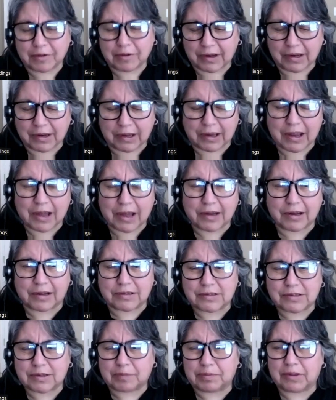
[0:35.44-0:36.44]
Ileana.
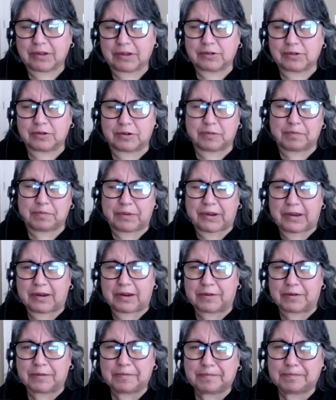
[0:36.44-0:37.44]
It's a pleasure to be here.